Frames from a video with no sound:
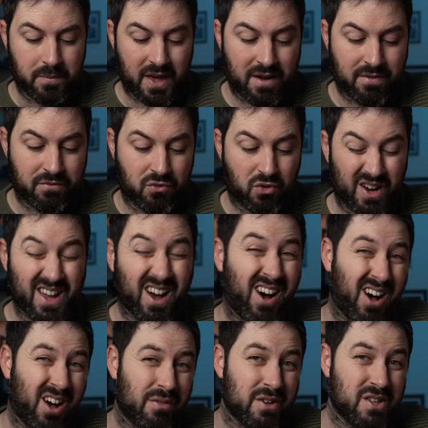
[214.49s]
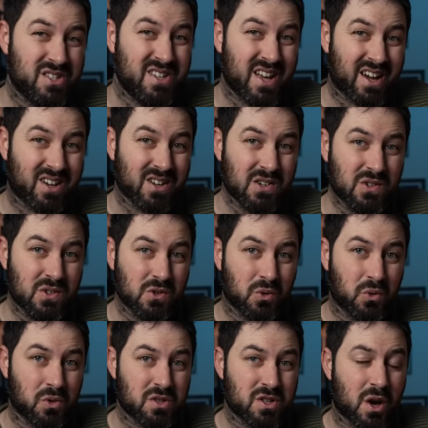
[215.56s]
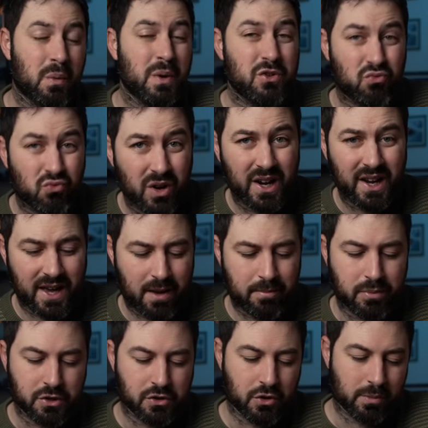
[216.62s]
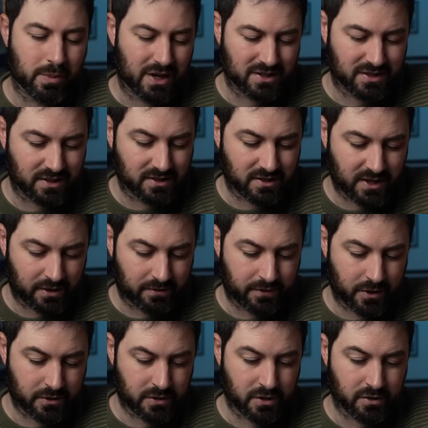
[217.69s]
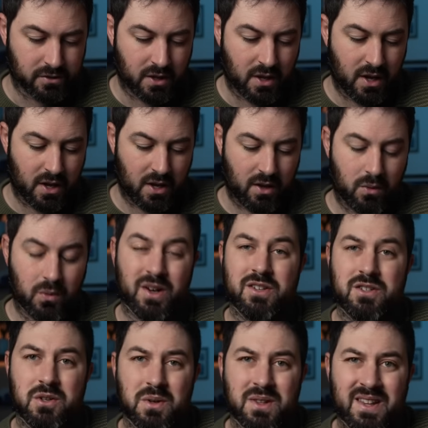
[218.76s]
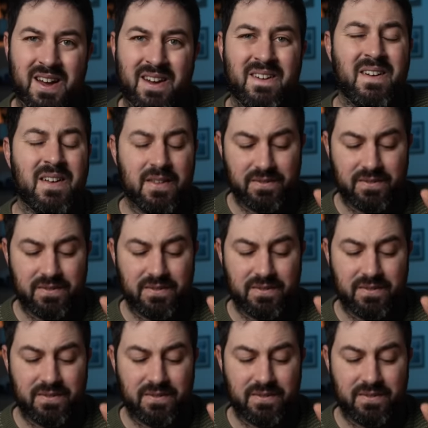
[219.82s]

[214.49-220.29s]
every half a second or so, which really hampers your ability to take photos when it's doing that.